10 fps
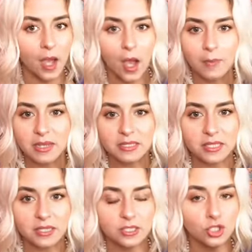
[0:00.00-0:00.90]

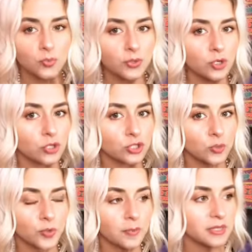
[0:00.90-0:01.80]
Amazing, super,
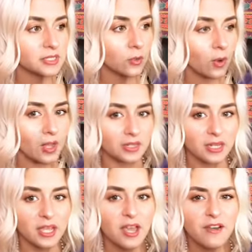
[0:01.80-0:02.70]
super amazing
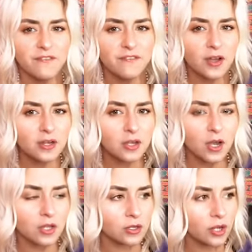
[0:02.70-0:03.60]
quality, fun
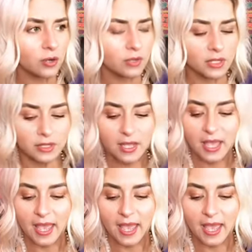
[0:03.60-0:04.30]
color coded,